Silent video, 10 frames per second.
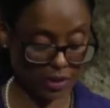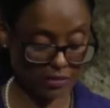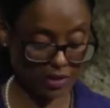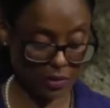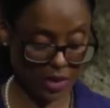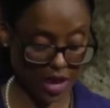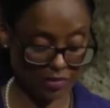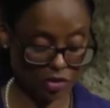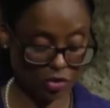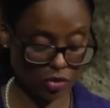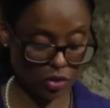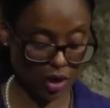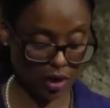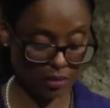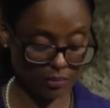believe that we have to do
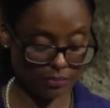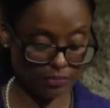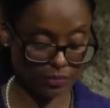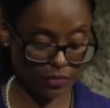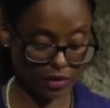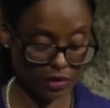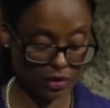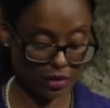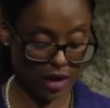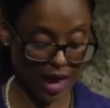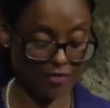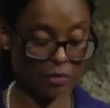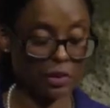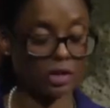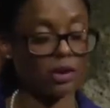have
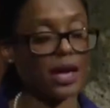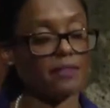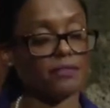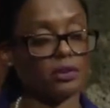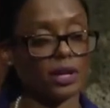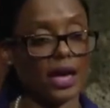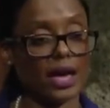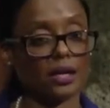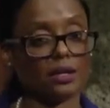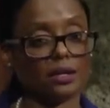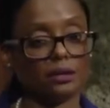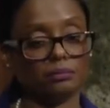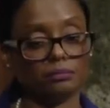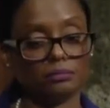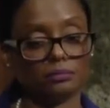a bigger effort at
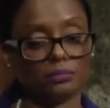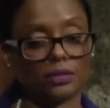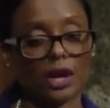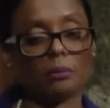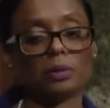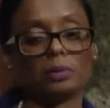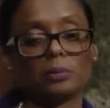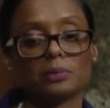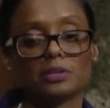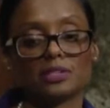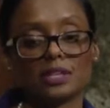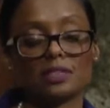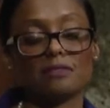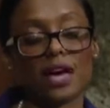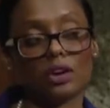helping people to see
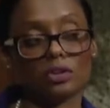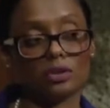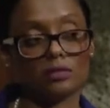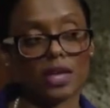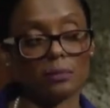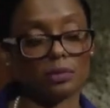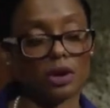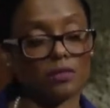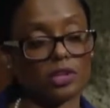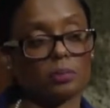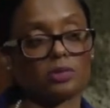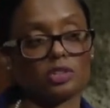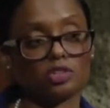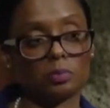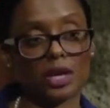the value of that of their
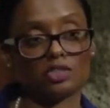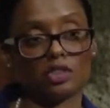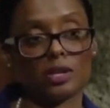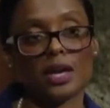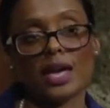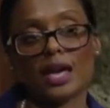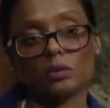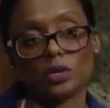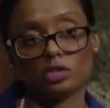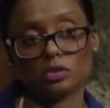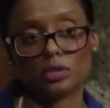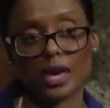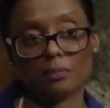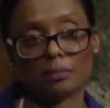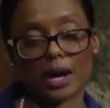participation, and we do
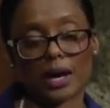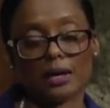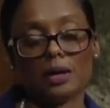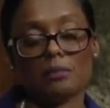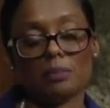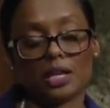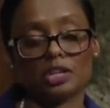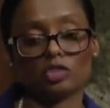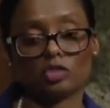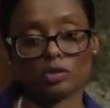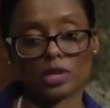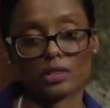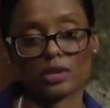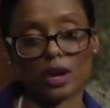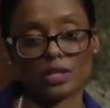that by making sure
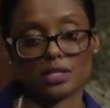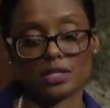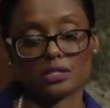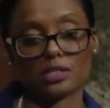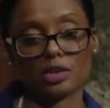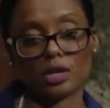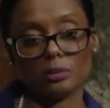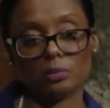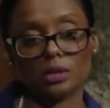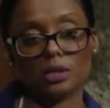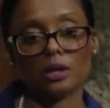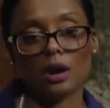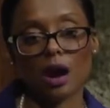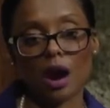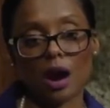that their ideas and their input
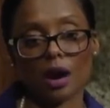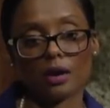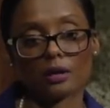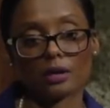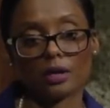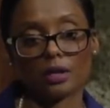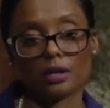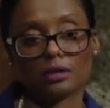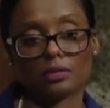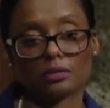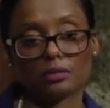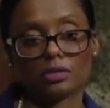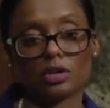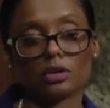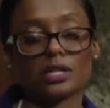are
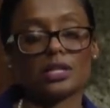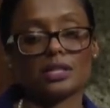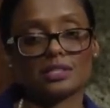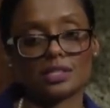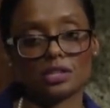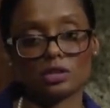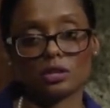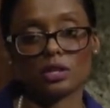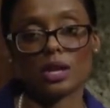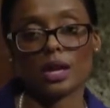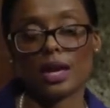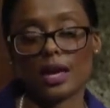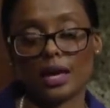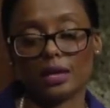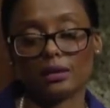thoroughly considered
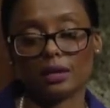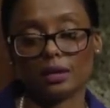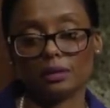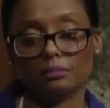and